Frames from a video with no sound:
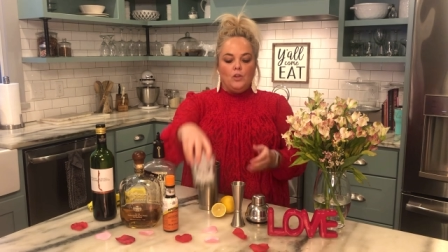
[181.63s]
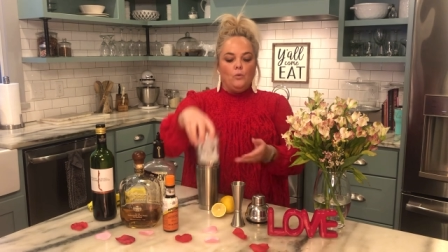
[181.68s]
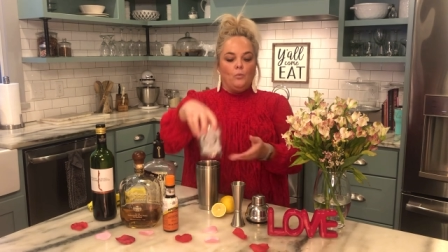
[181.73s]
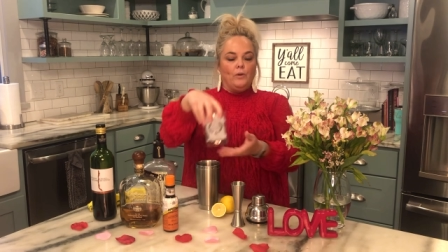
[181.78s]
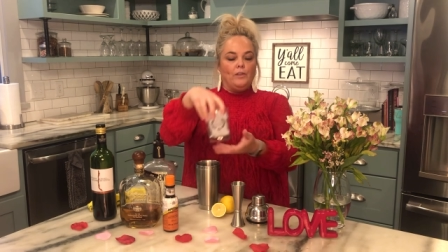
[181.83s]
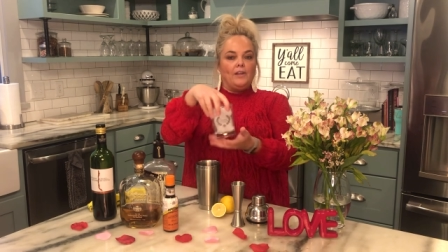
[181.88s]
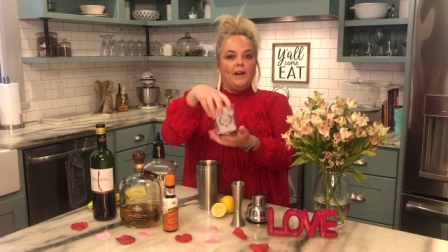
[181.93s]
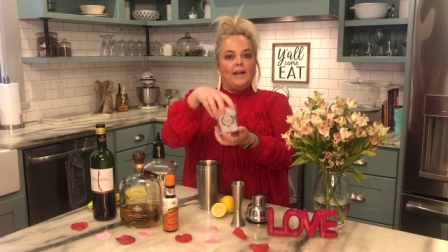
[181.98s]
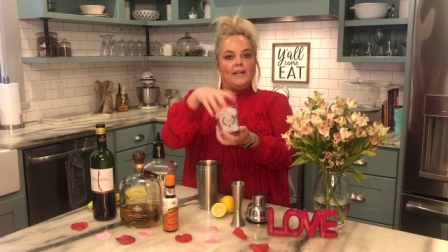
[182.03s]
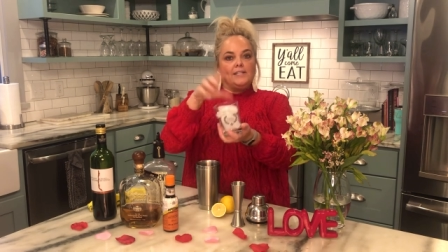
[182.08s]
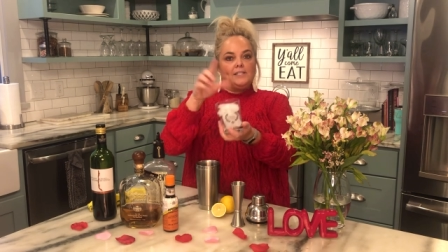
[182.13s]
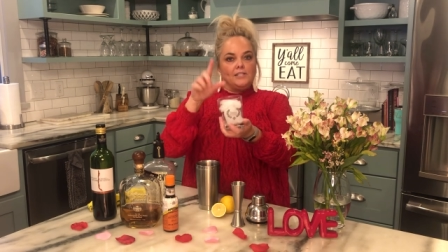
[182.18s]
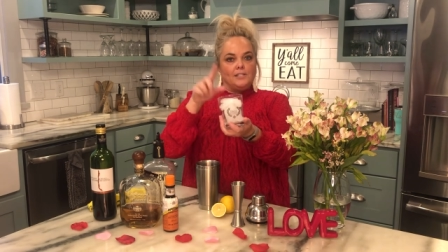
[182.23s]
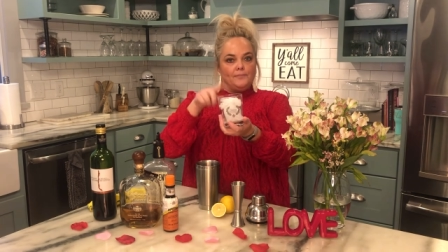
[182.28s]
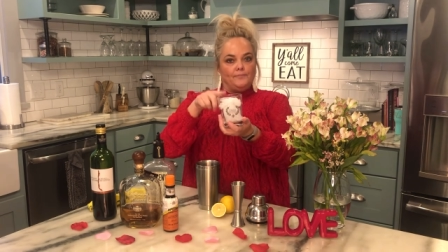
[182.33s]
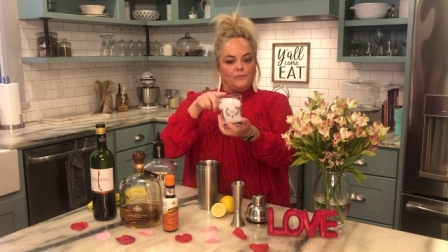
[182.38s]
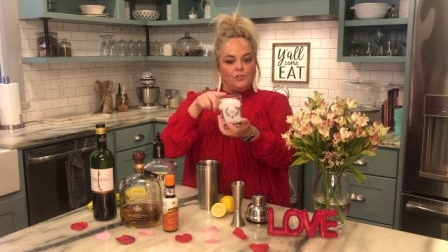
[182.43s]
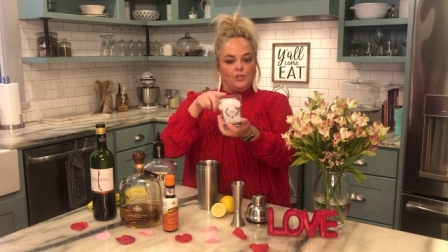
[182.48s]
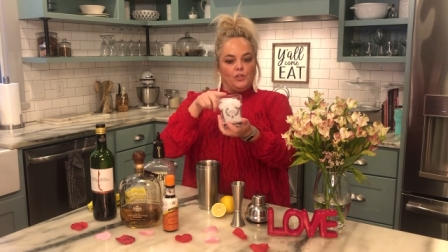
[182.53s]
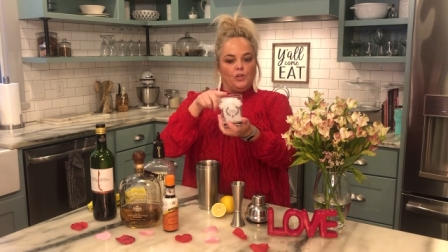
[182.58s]
with ice
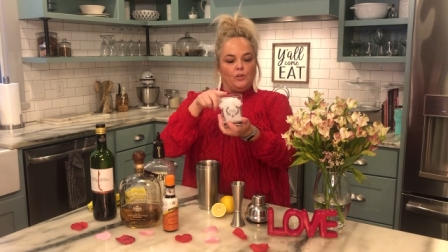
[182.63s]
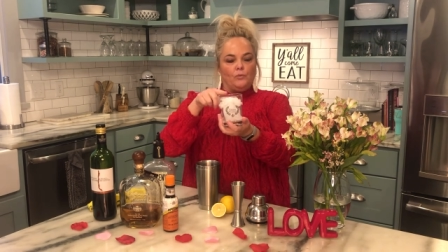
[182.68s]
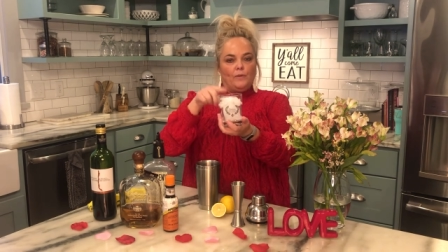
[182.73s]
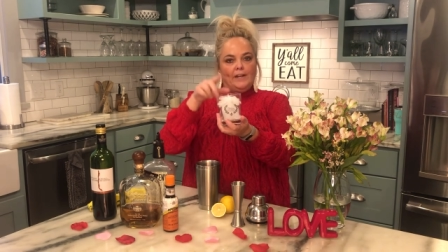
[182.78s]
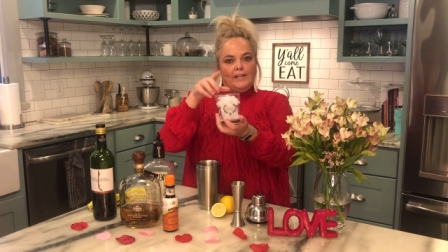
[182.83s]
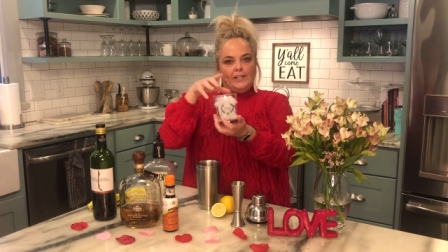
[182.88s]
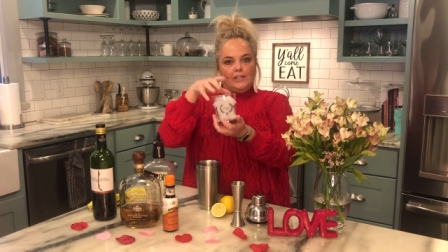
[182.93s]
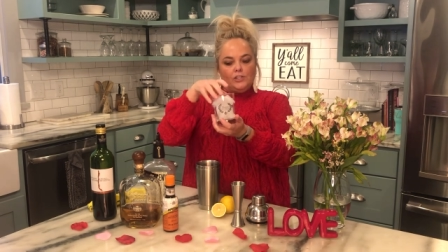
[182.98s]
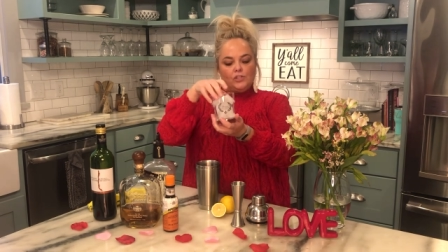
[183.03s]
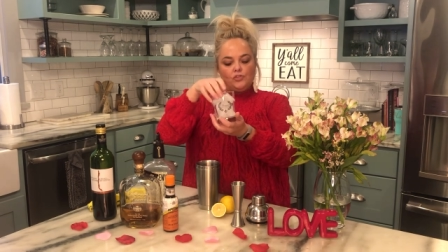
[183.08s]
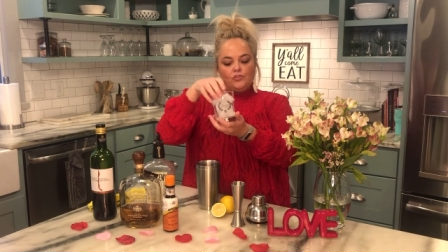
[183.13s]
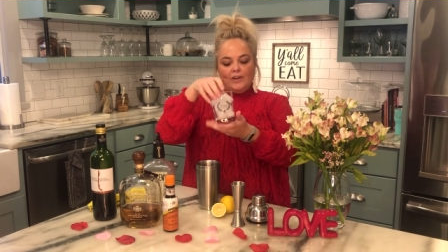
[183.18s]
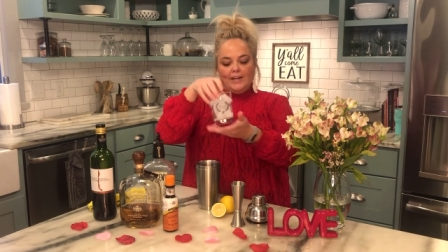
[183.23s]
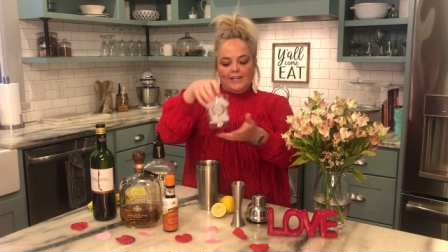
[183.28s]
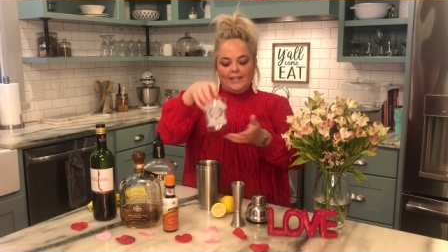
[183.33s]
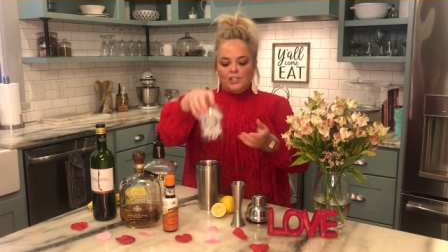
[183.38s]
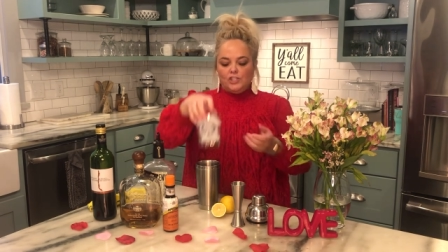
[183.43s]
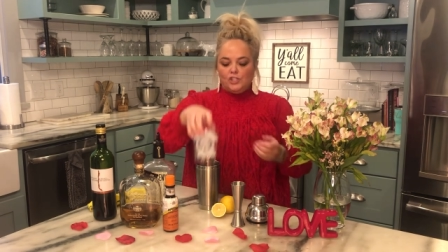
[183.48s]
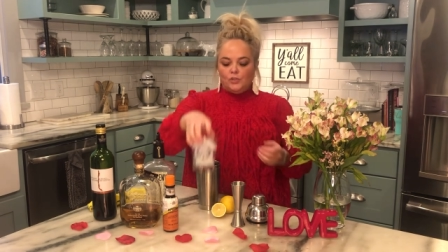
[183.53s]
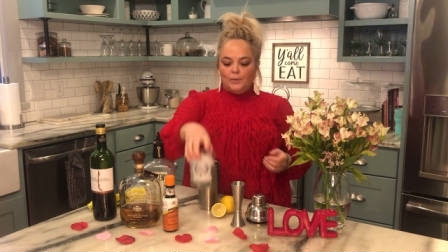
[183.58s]
so you're ready to strain
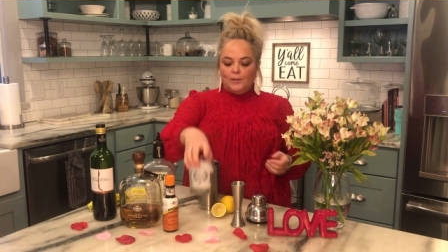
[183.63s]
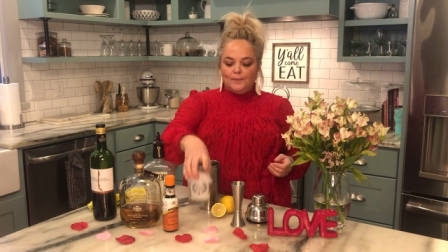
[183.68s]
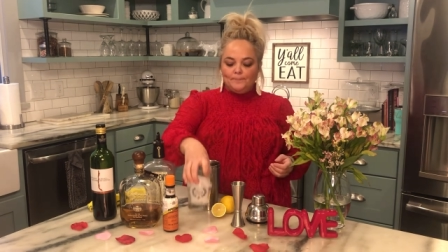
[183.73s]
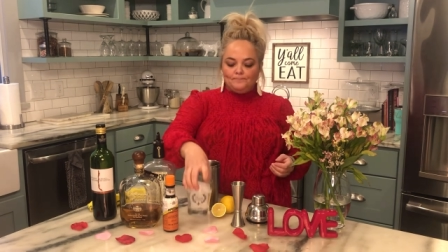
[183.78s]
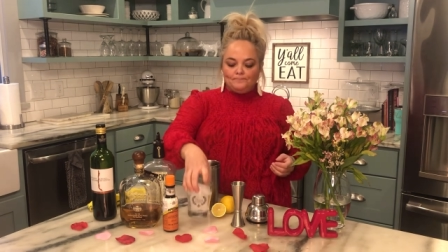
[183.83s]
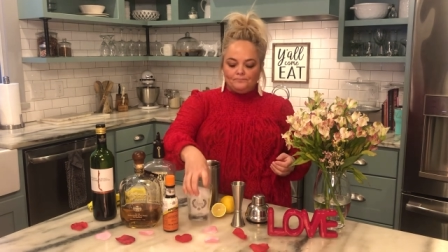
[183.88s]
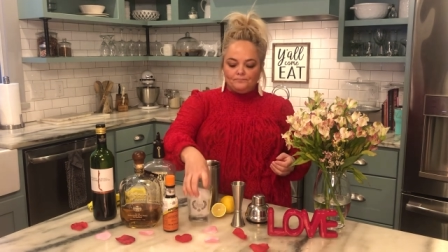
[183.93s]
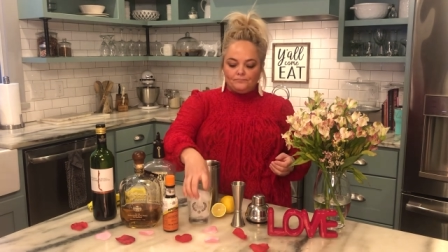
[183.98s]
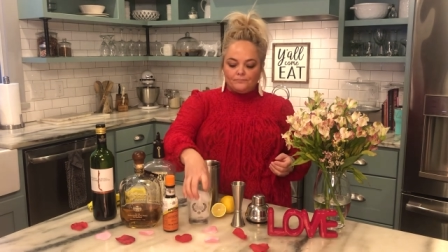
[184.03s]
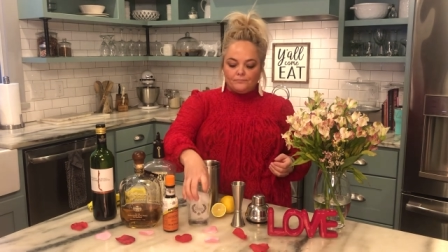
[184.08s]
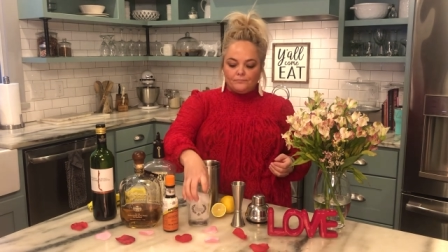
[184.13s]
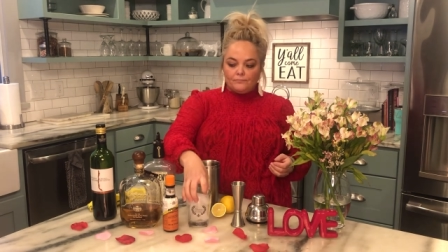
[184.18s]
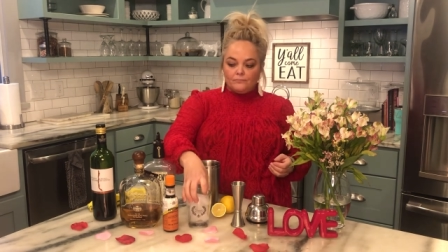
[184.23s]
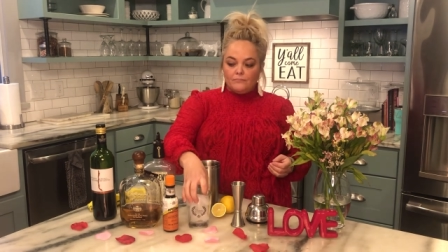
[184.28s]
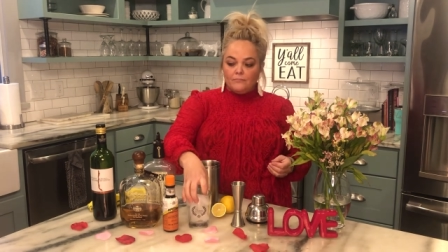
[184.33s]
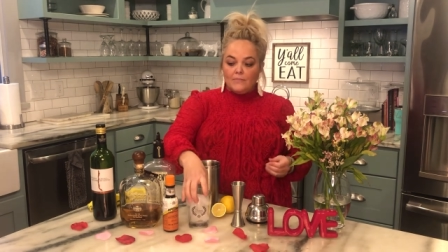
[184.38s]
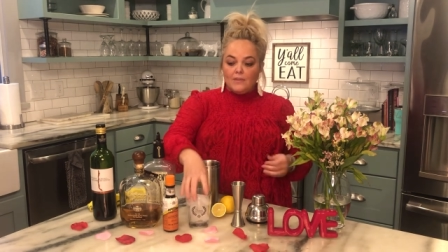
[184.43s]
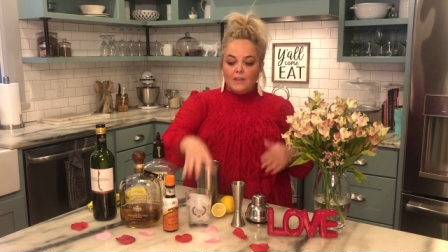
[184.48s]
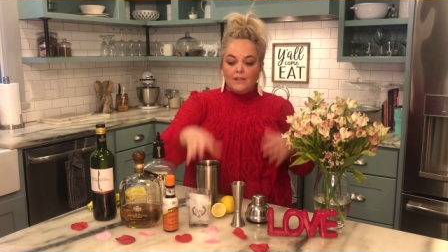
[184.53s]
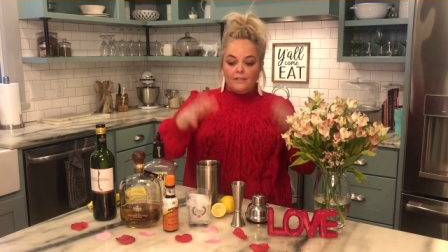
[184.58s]
into it.
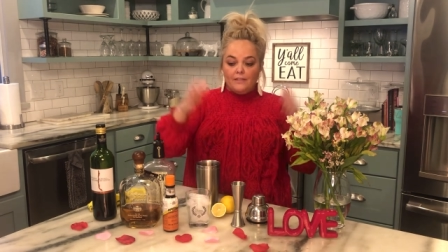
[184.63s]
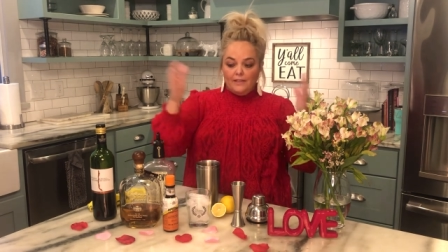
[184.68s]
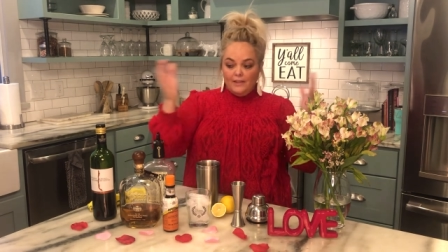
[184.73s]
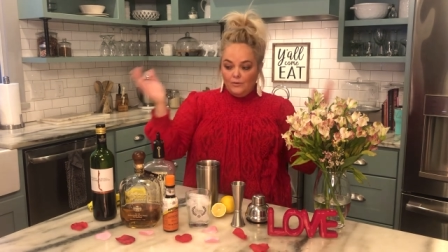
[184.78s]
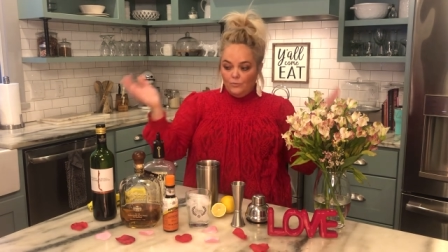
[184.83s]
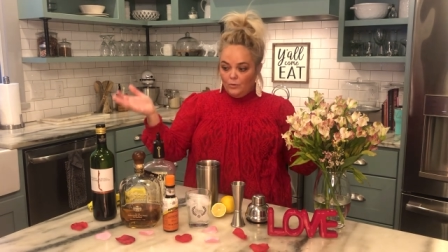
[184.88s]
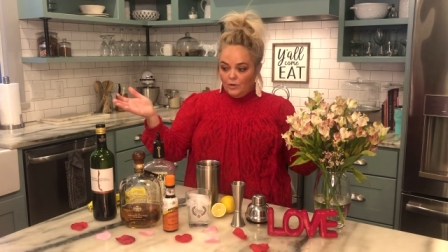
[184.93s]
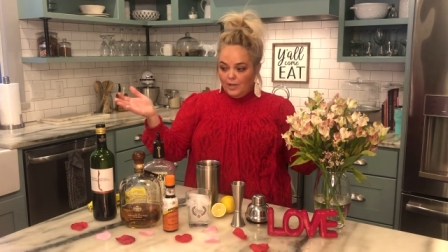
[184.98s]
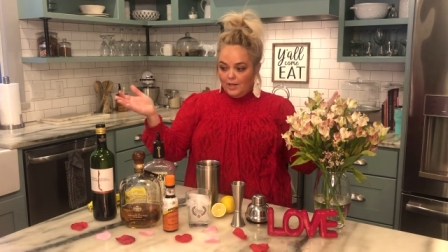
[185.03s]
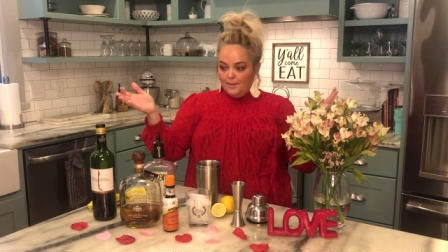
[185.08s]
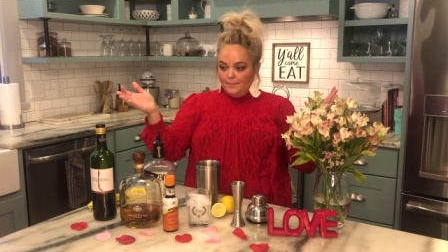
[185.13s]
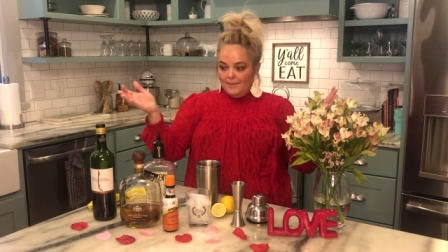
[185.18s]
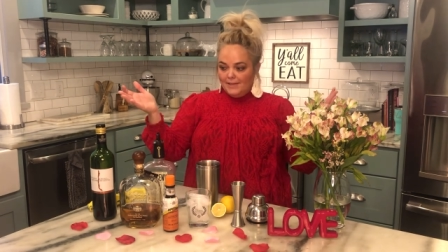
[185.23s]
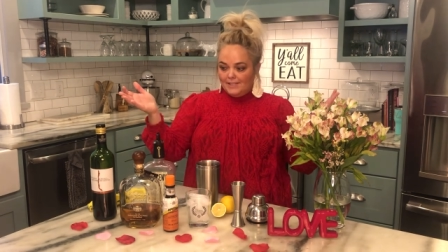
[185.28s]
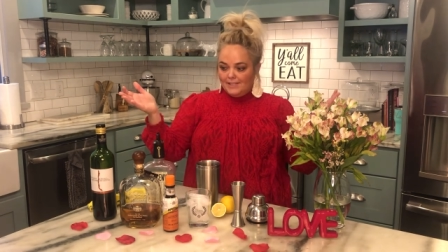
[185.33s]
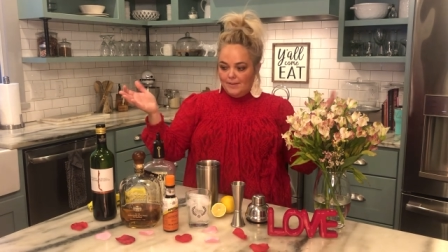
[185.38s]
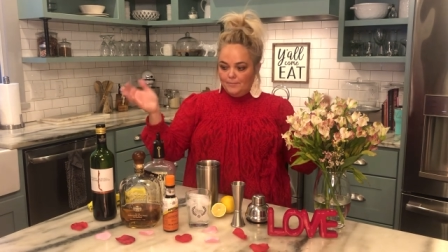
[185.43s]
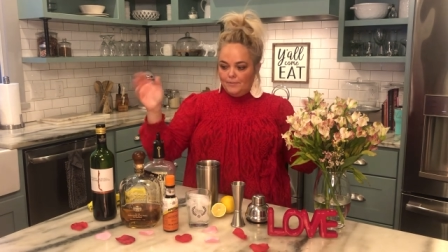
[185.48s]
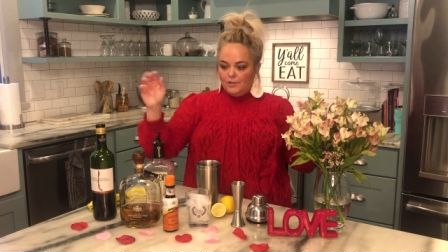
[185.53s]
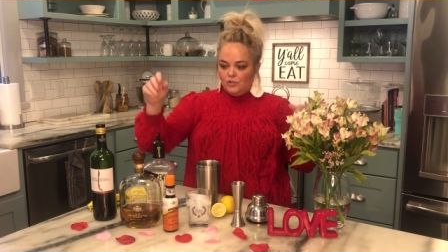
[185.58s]
Then we're gonna mix
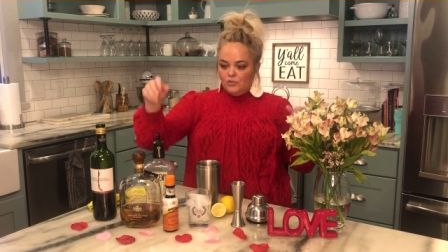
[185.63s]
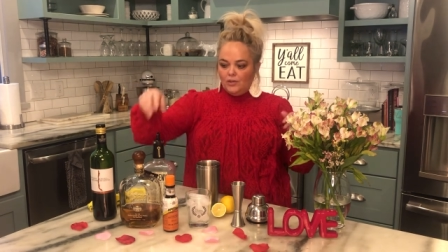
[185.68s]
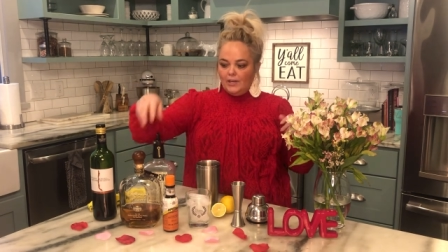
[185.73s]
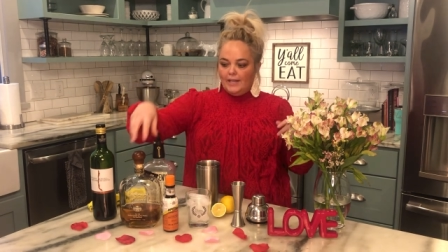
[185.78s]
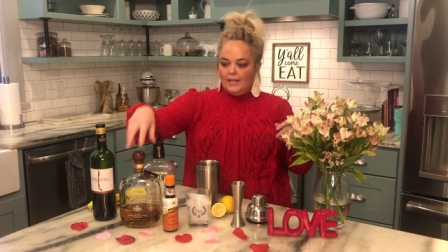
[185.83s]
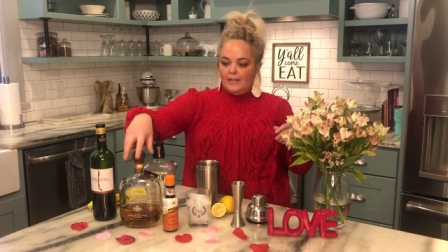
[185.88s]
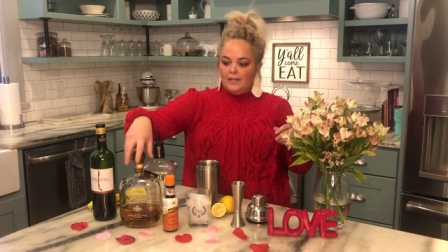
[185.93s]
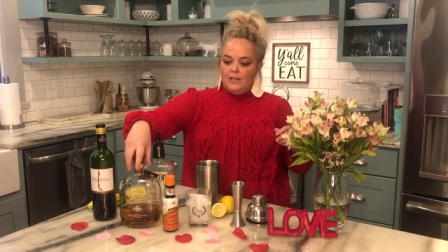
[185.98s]
up the drink.